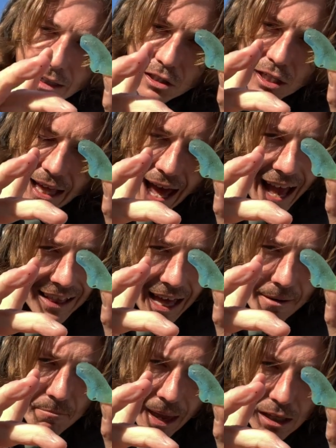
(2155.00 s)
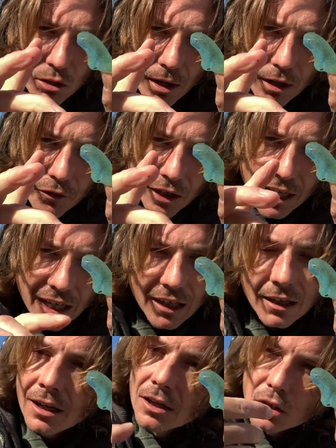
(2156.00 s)
to that had that base right over here.
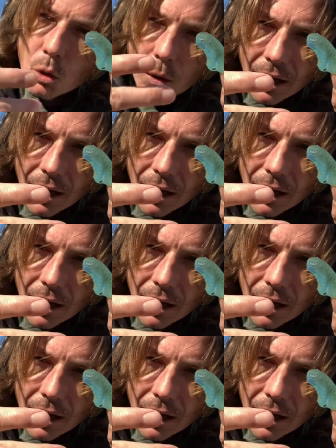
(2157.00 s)
So we're